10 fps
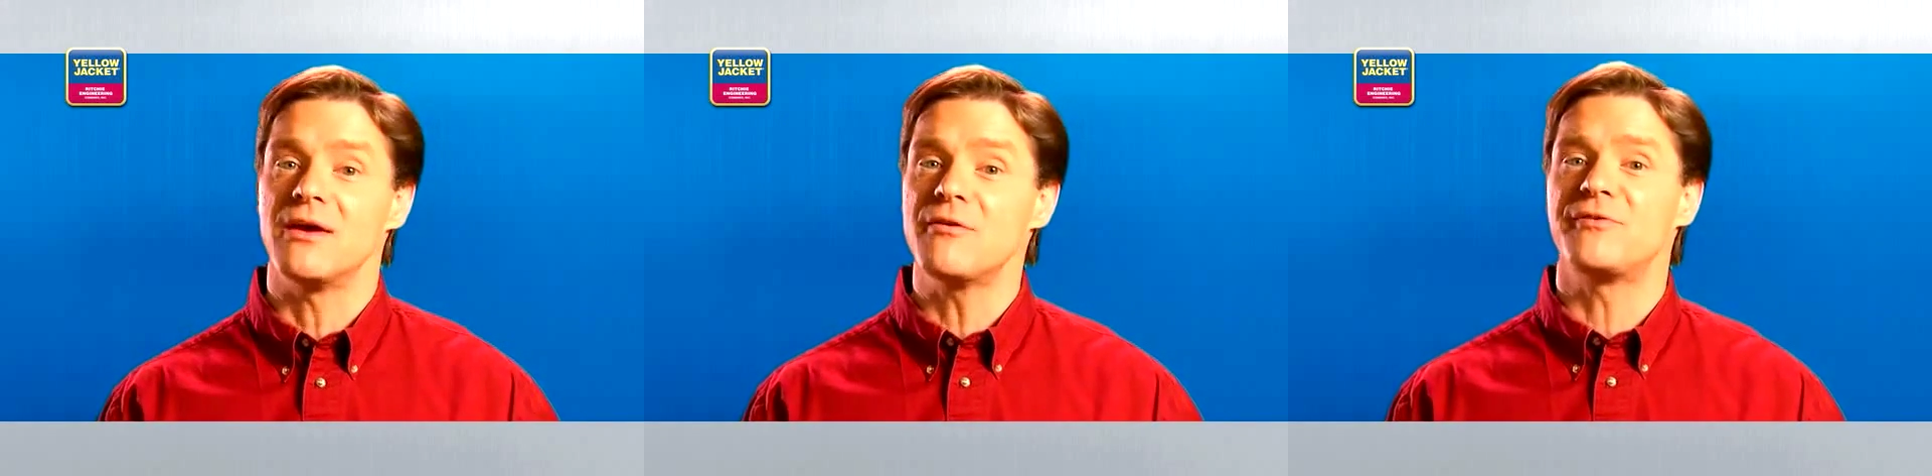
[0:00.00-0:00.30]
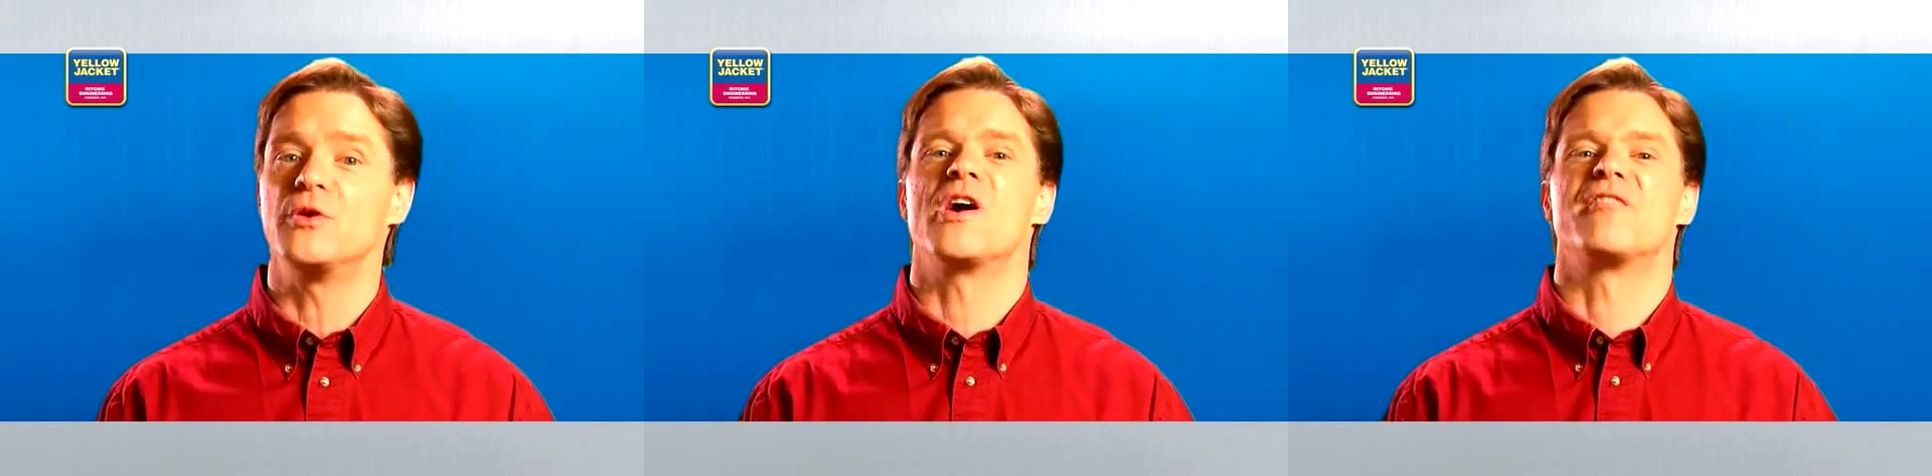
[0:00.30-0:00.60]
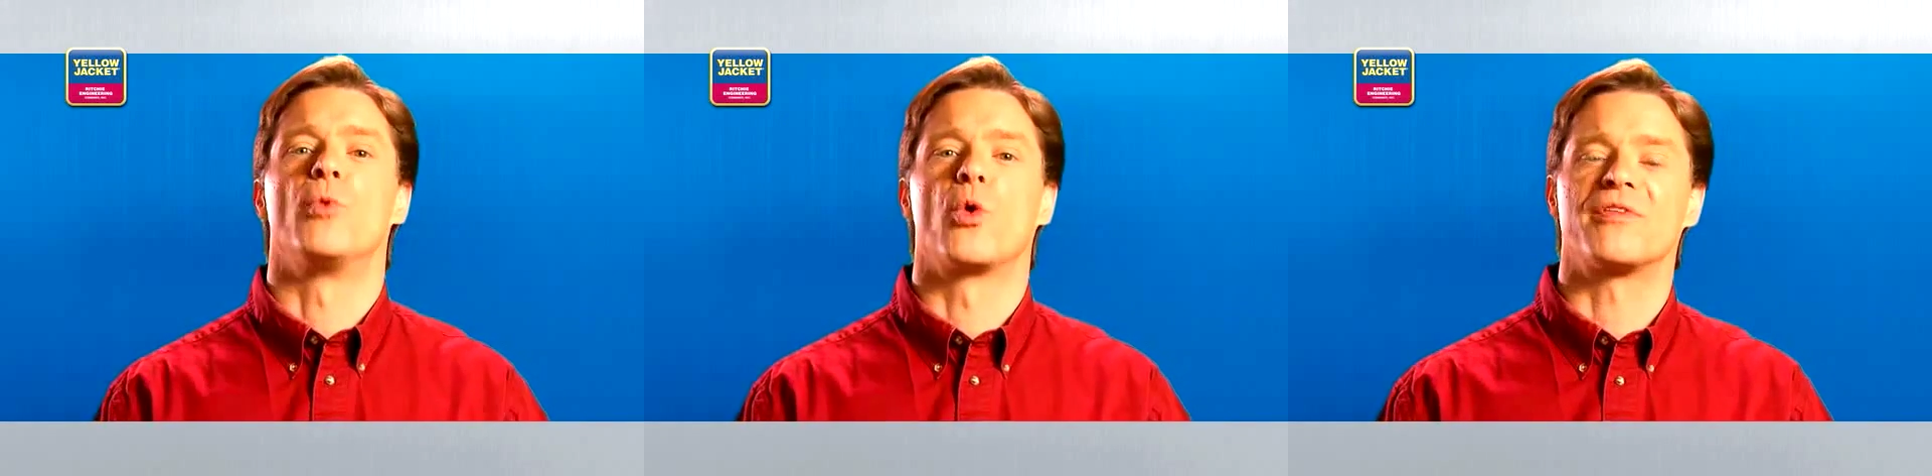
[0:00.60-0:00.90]
if you
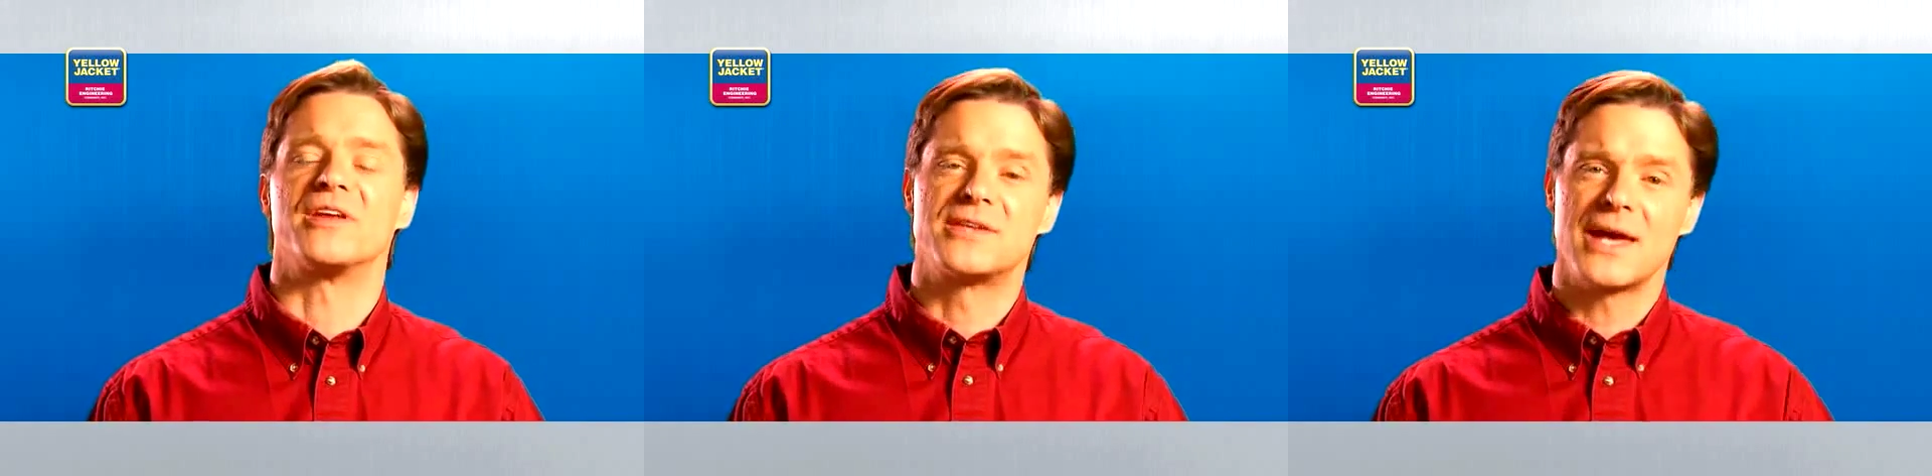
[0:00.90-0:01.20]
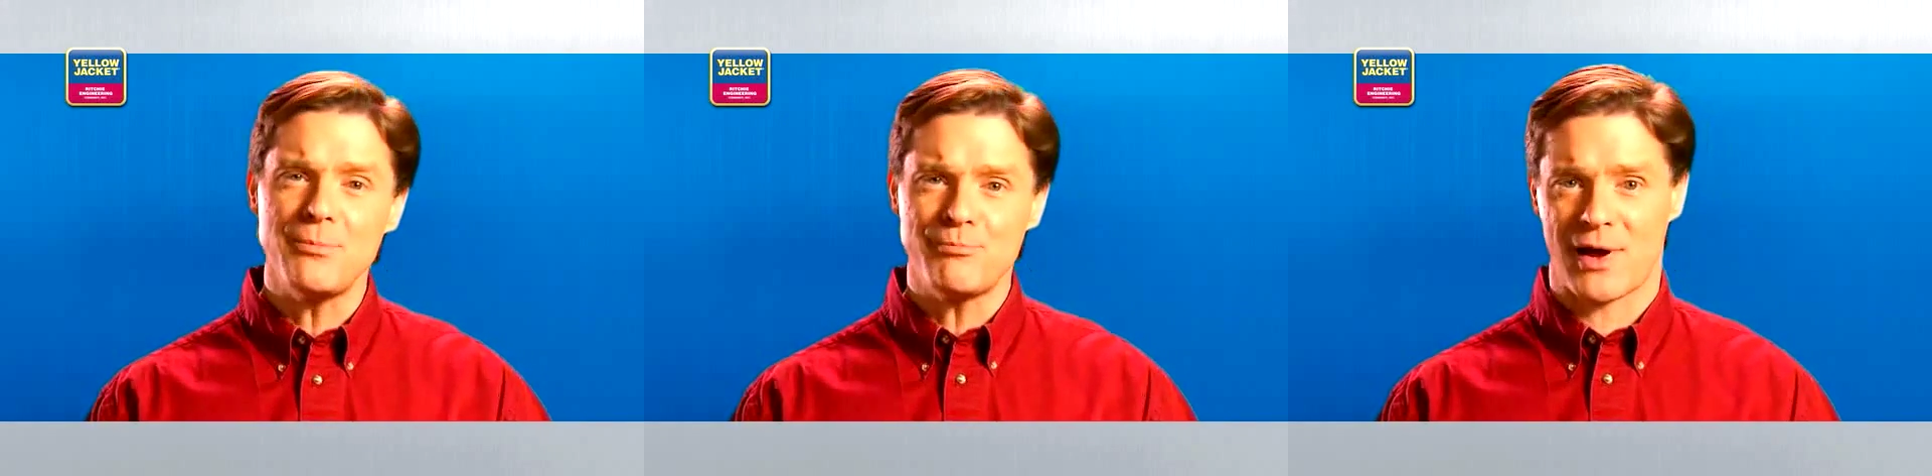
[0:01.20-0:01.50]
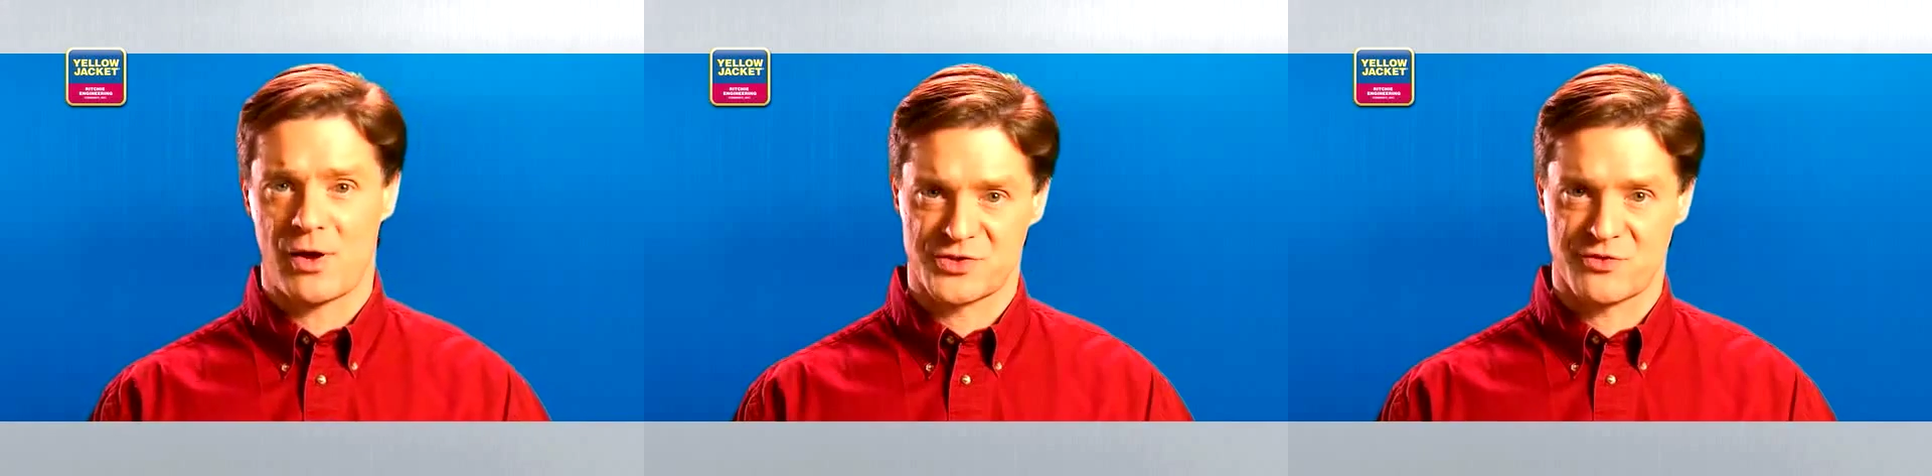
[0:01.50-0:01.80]
have more than 10
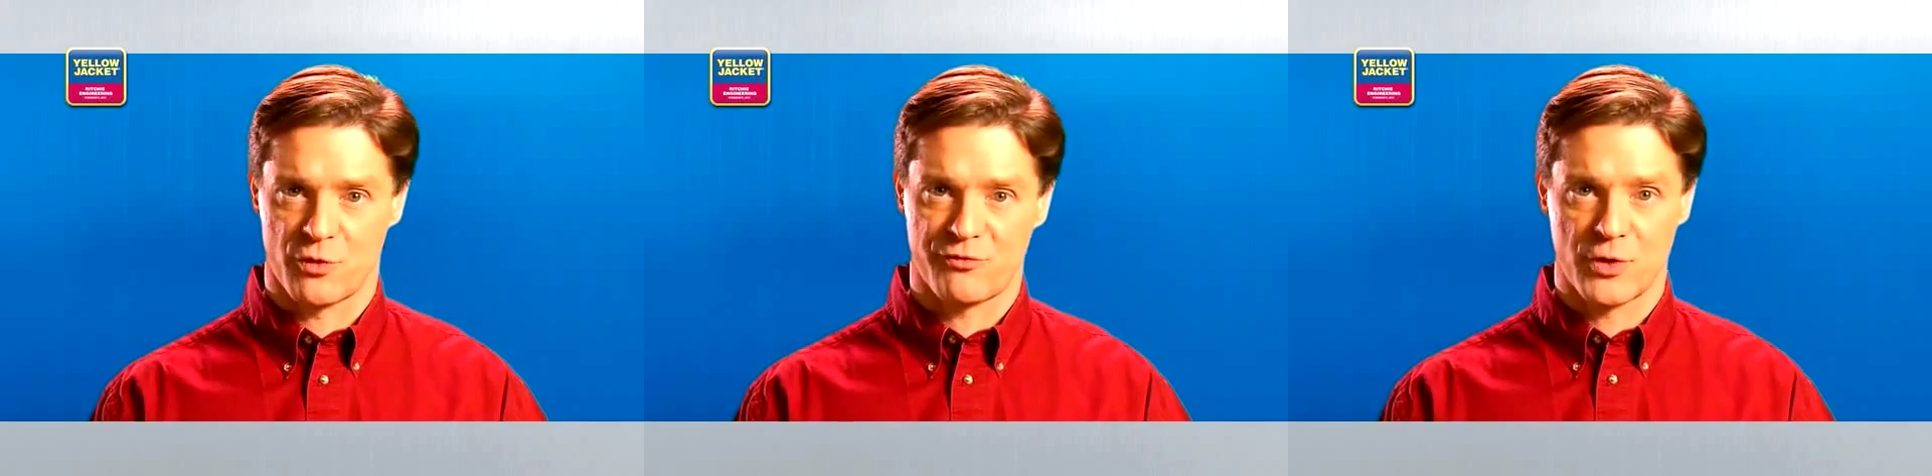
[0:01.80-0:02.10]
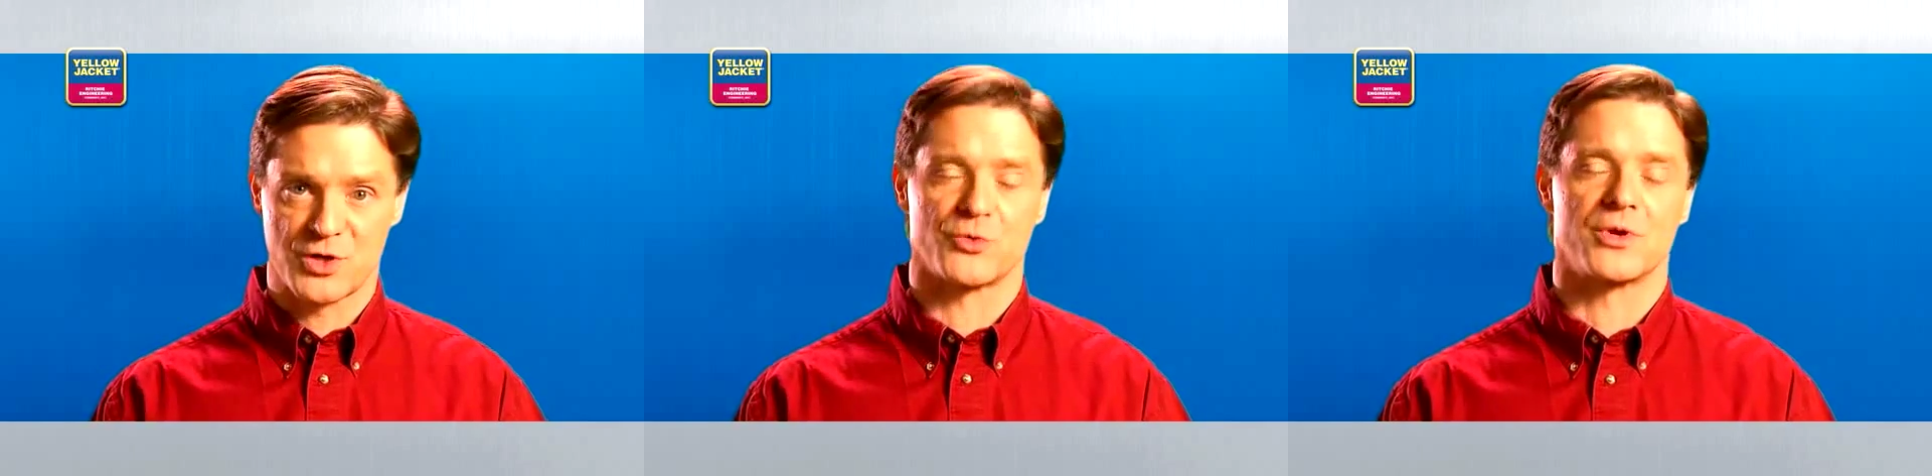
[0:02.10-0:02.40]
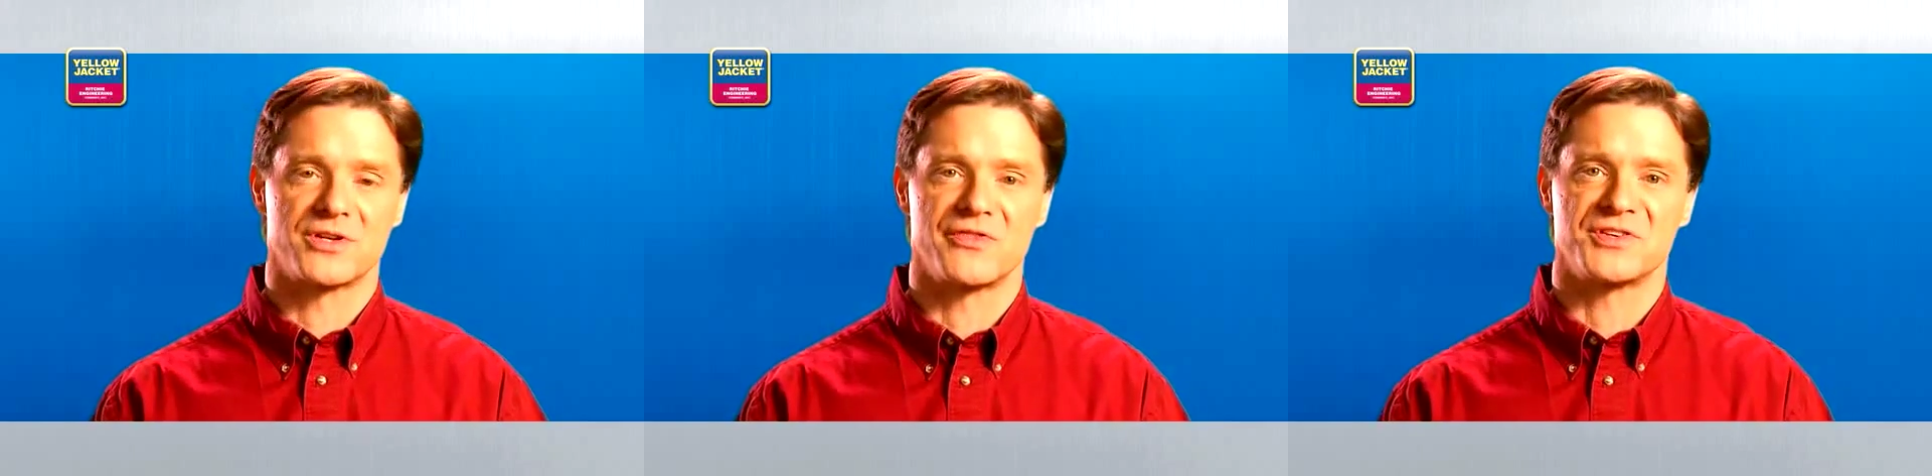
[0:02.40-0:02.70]
pounds of
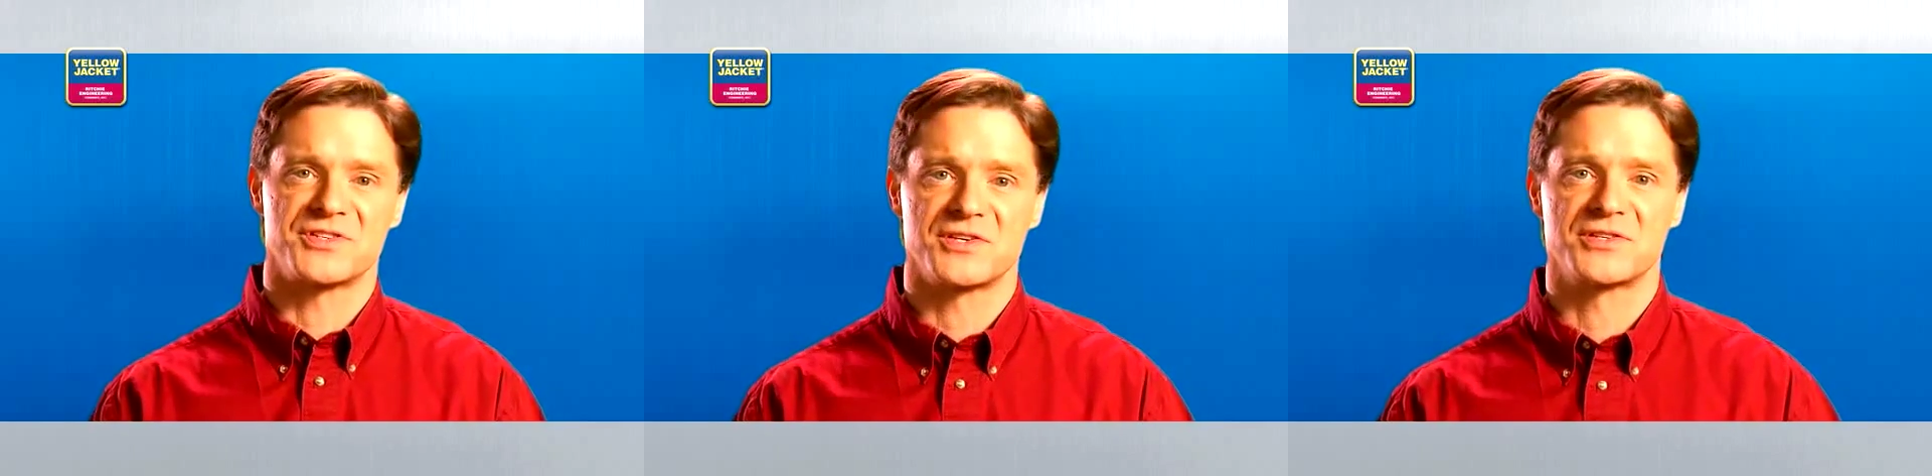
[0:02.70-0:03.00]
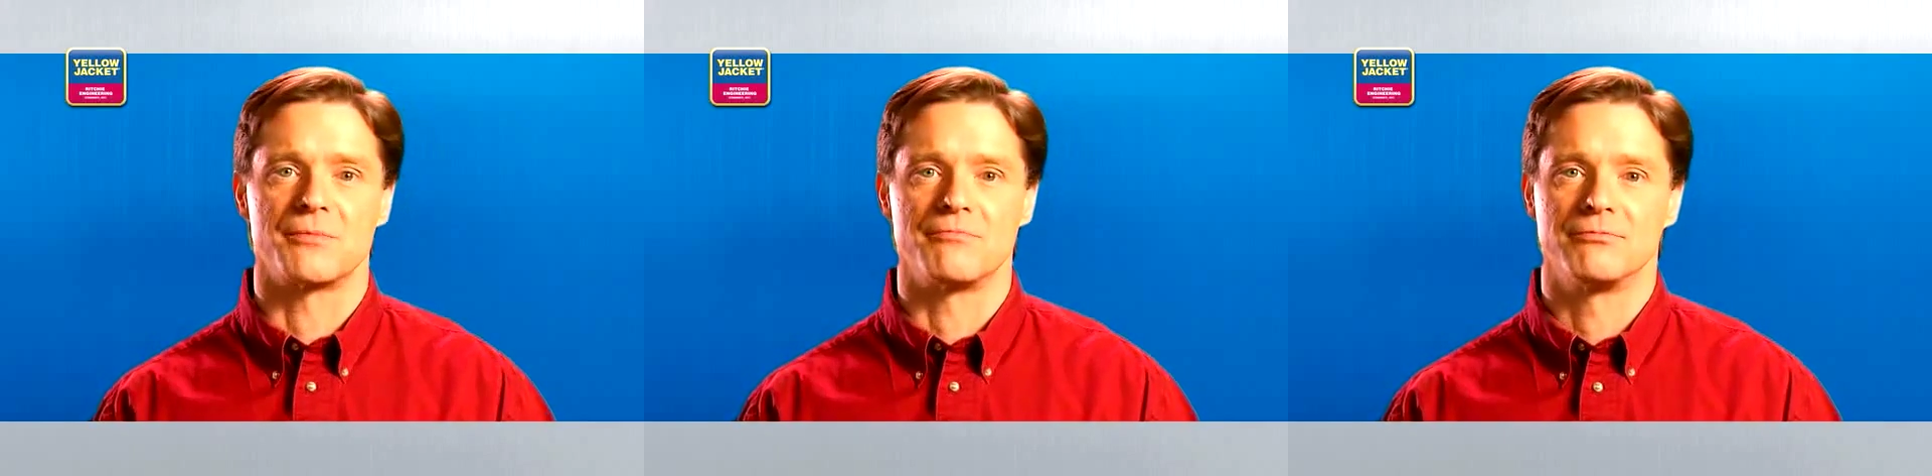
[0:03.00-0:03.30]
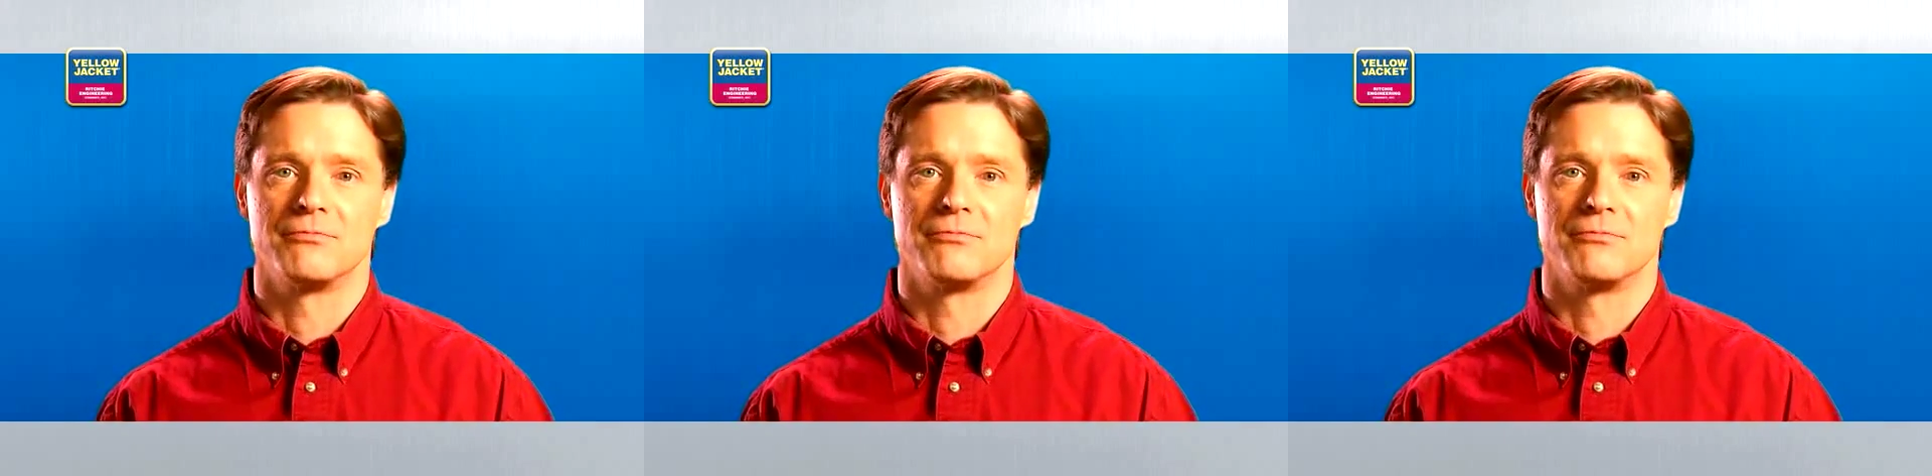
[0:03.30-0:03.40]
refrigerant in the system.